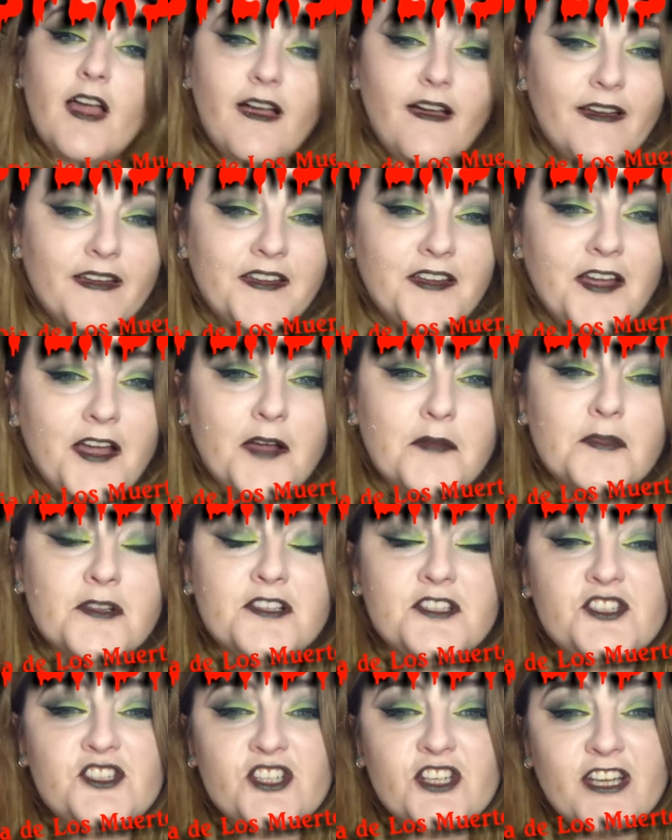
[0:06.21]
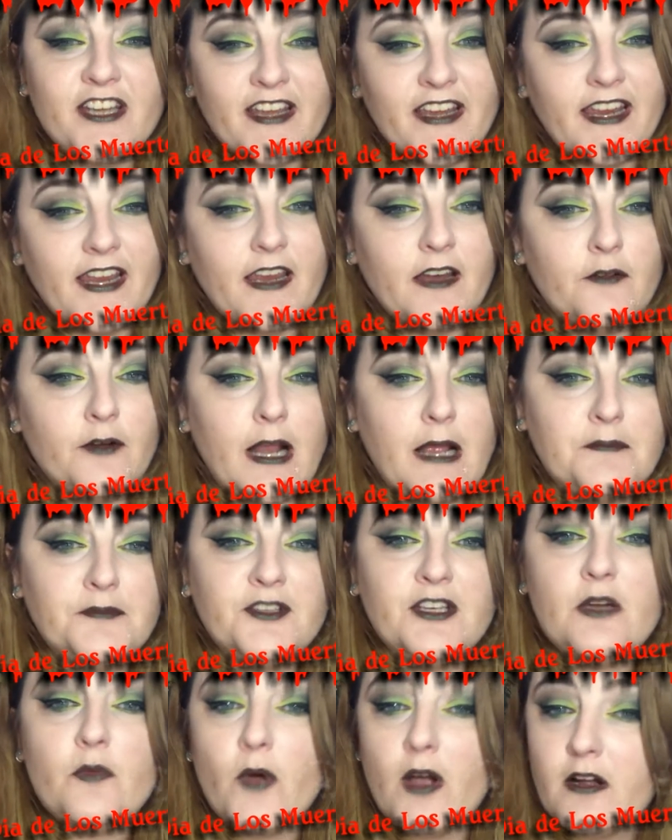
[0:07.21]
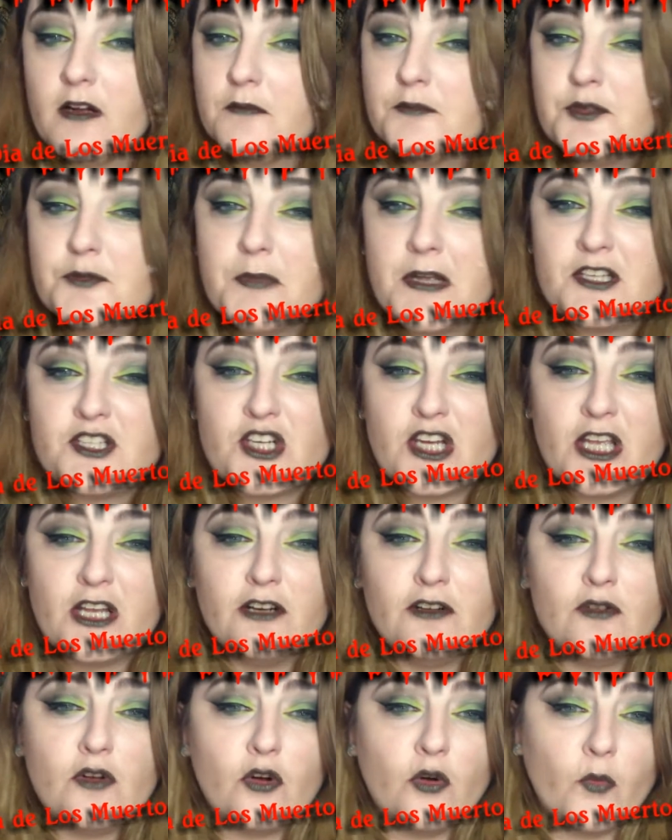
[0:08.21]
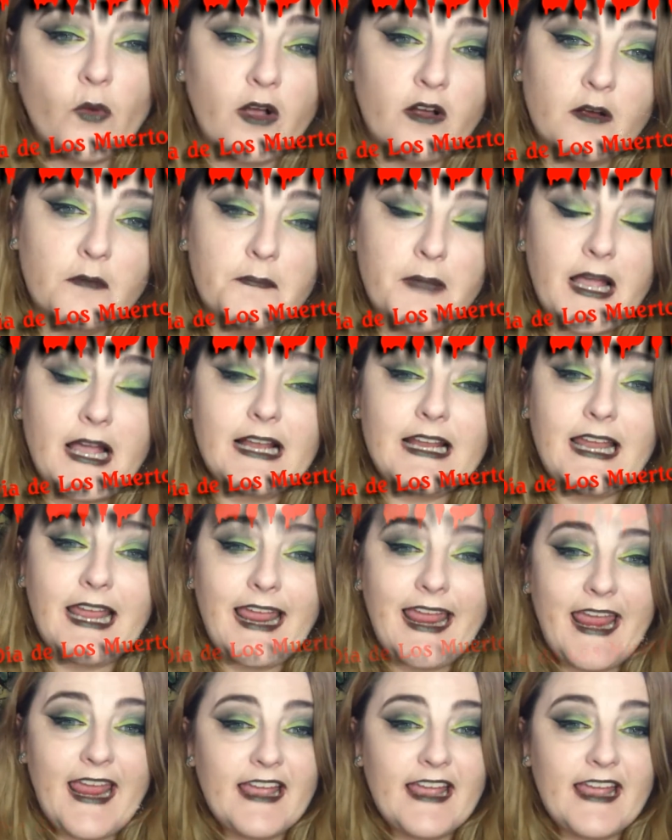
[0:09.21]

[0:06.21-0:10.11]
Hi, I'm Alisha, aka Rhapsodii. Welcome to my channel, or welcome back.